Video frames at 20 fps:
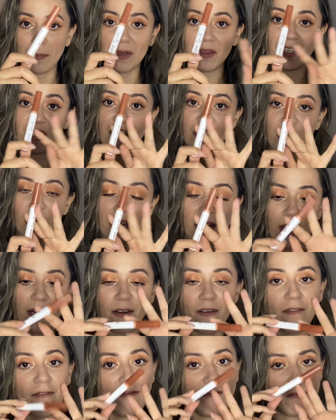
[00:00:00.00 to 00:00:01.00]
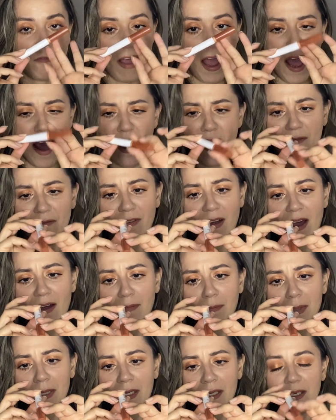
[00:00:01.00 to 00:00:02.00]
in the shade Fab.
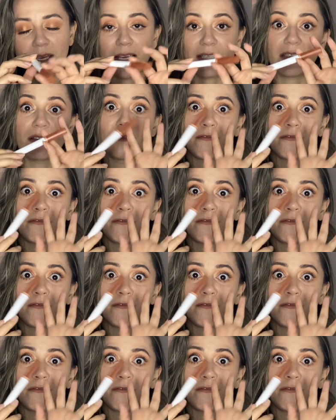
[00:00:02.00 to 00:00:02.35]
Yes,